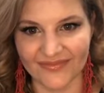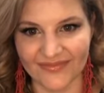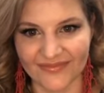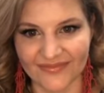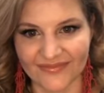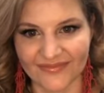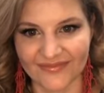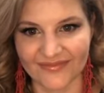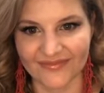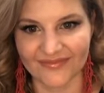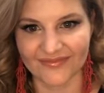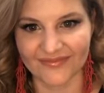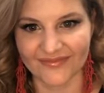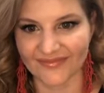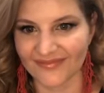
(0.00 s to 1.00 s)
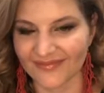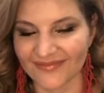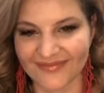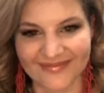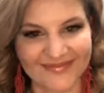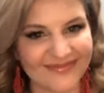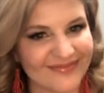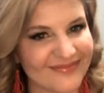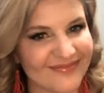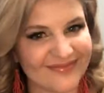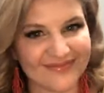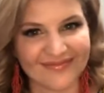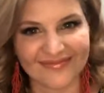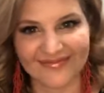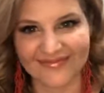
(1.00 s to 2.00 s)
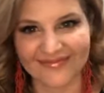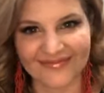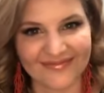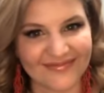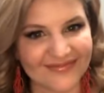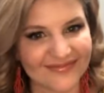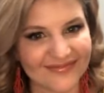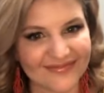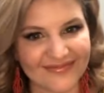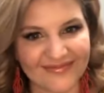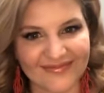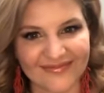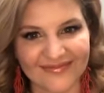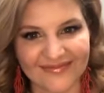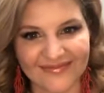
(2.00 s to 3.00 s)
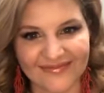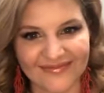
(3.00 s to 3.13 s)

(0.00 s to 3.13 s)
(silent)